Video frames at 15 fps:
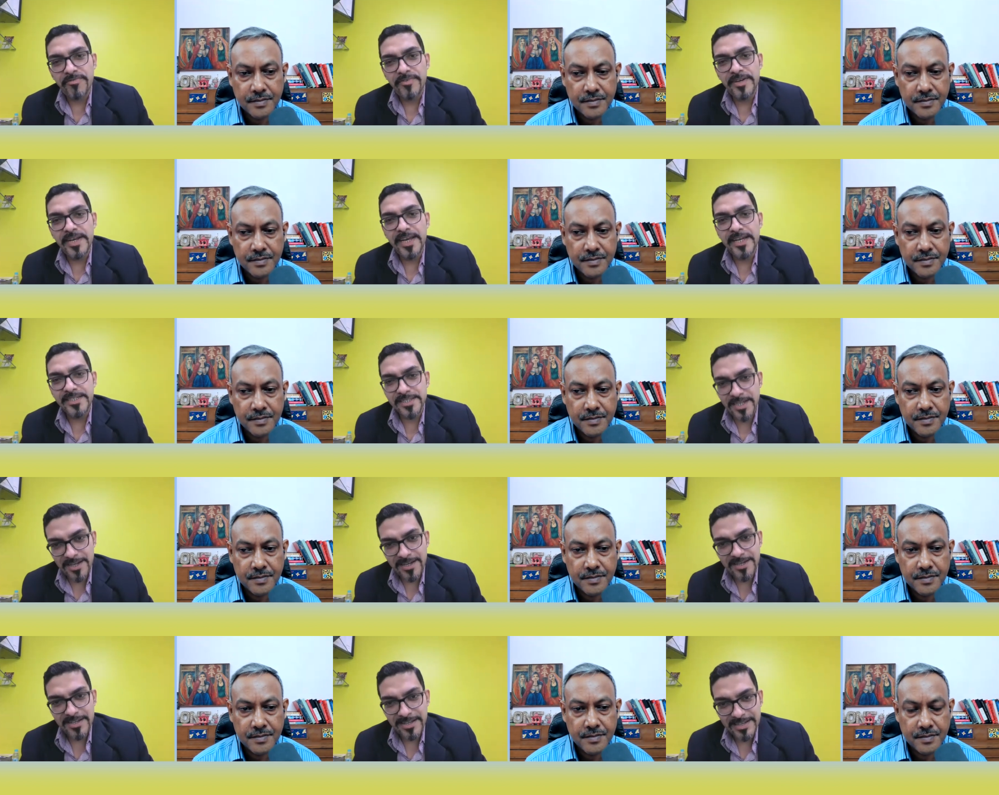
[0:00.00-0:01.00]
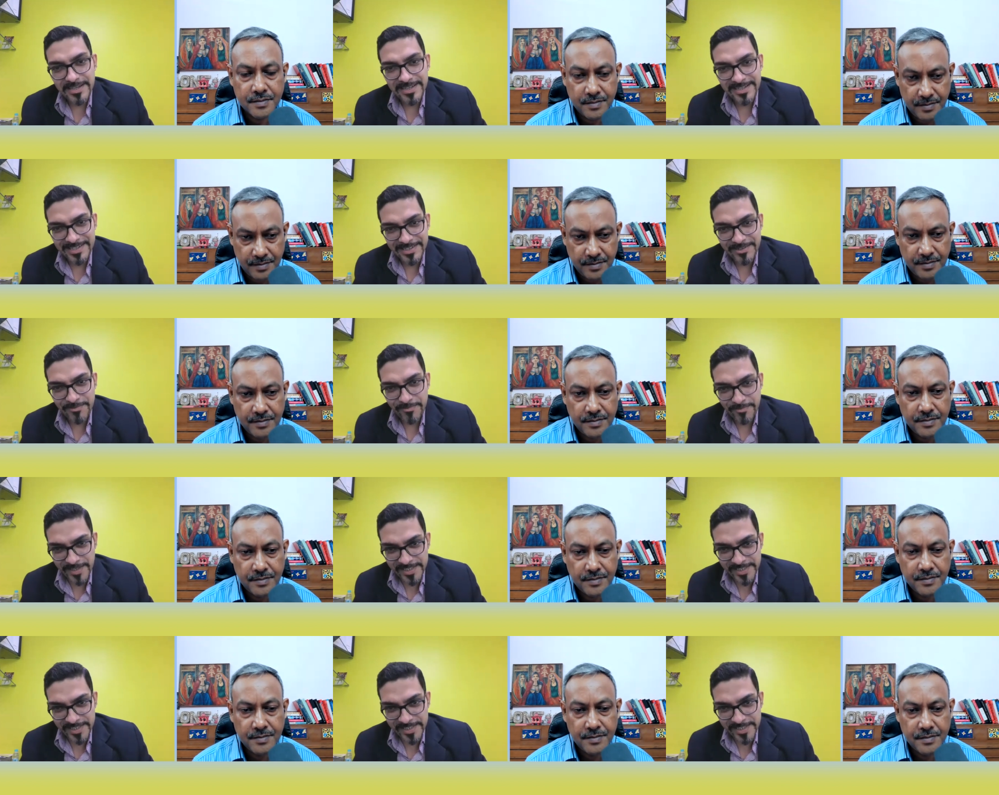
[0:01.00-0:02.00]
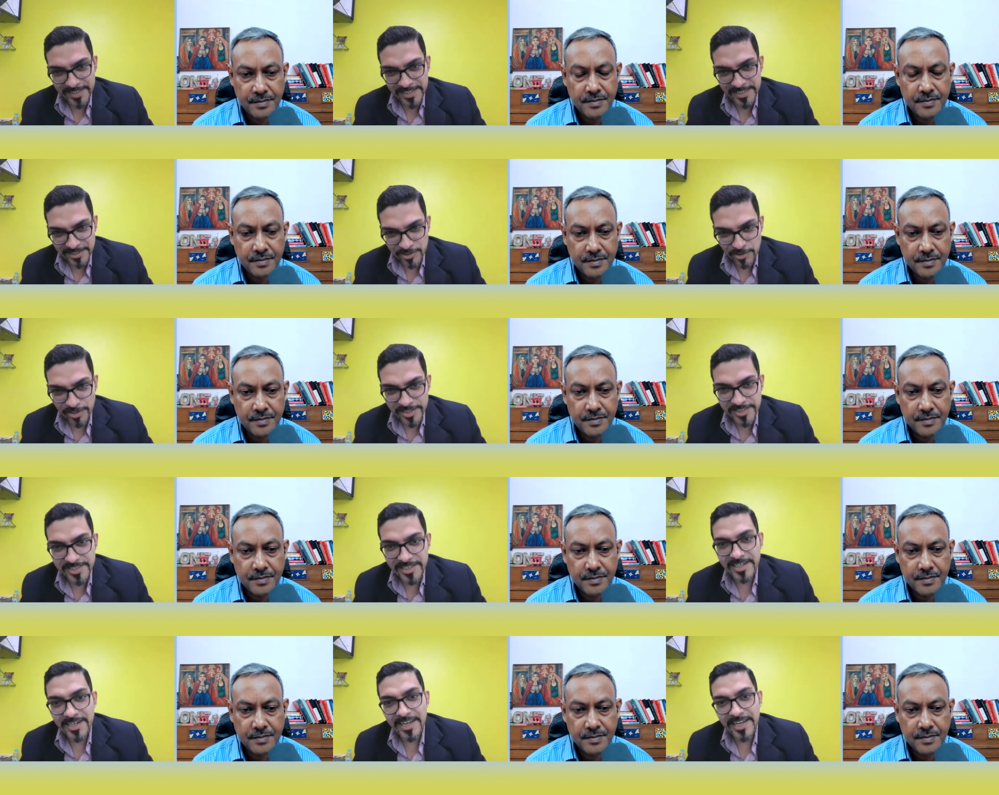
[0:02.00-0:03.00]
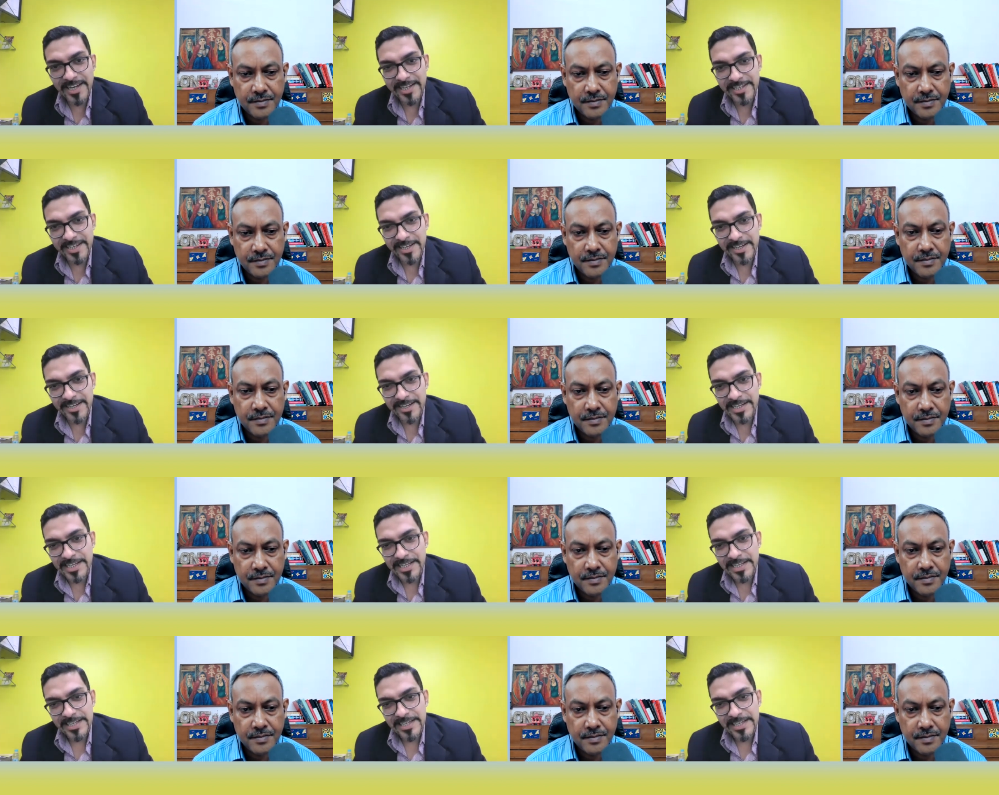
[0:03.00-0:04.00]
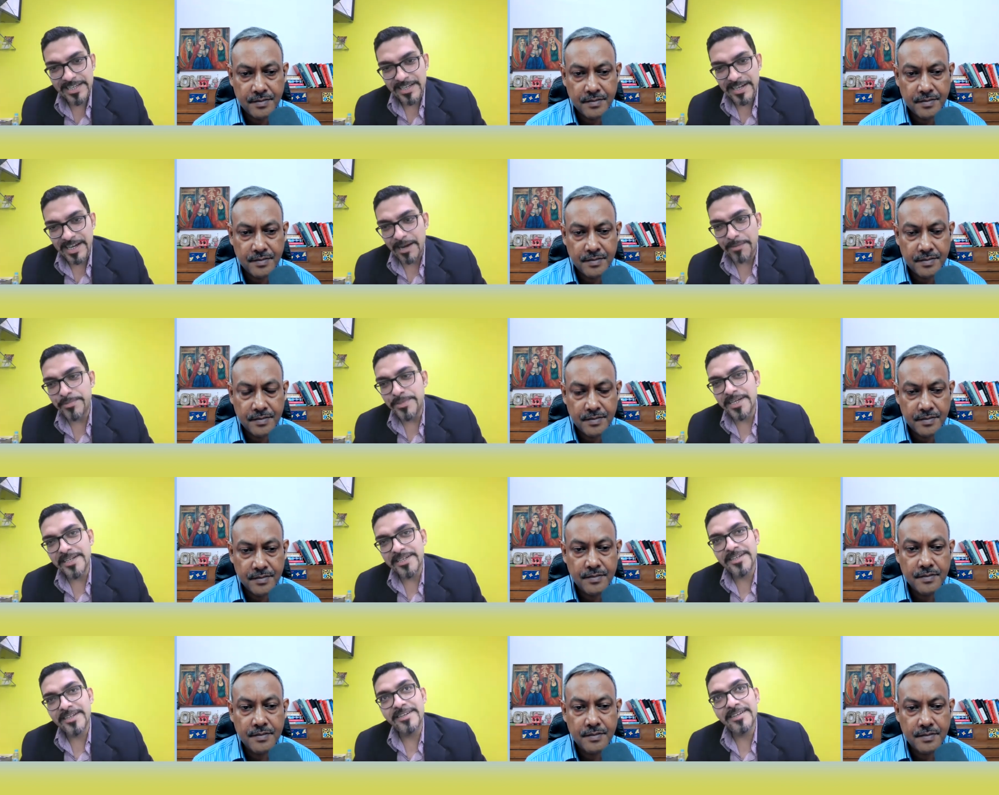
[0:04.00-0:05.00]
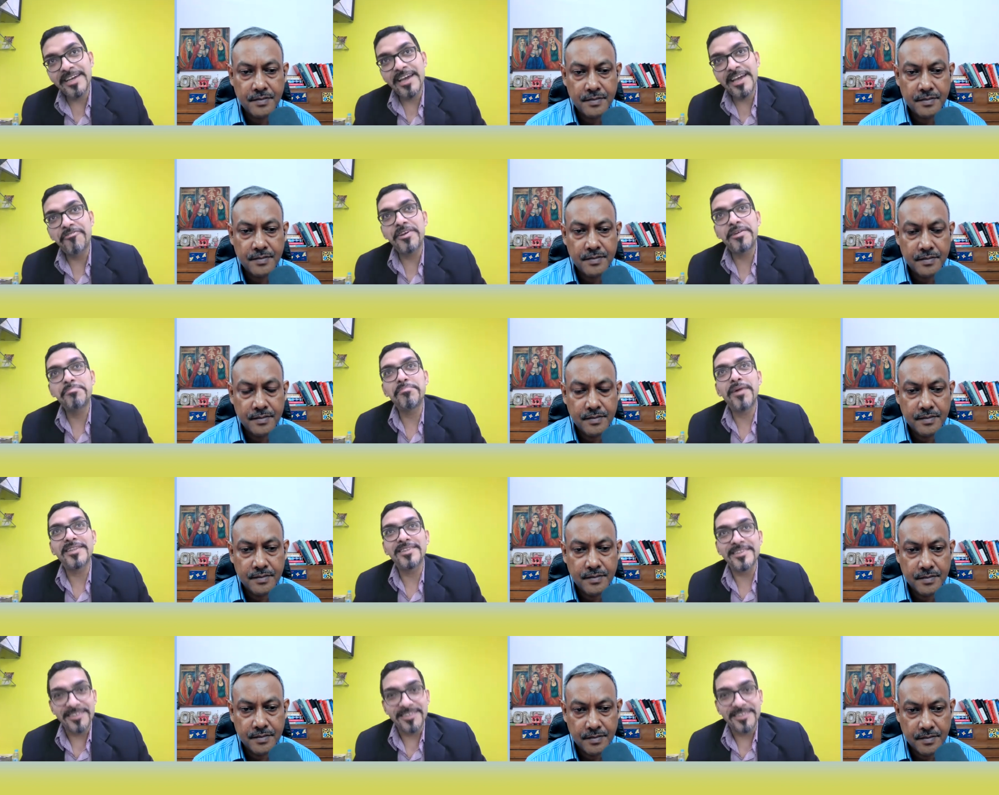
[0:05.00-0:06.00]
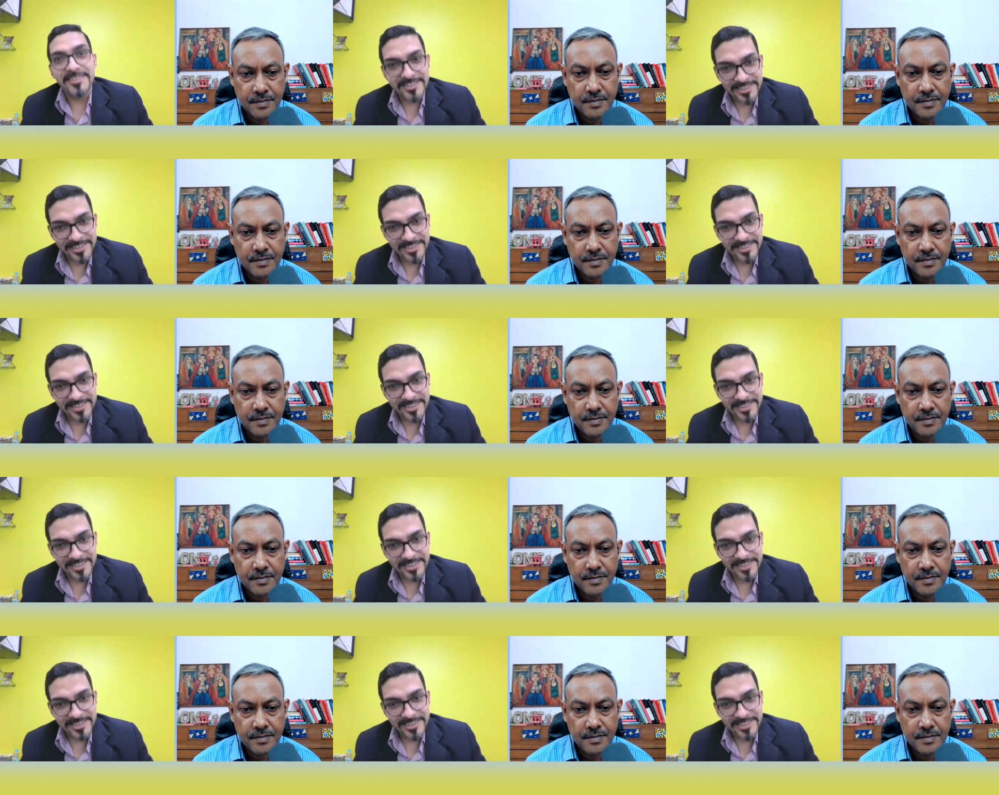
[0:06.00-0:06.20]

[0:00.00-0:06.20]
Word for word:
Speaker 1: data which is constantly getting updated every month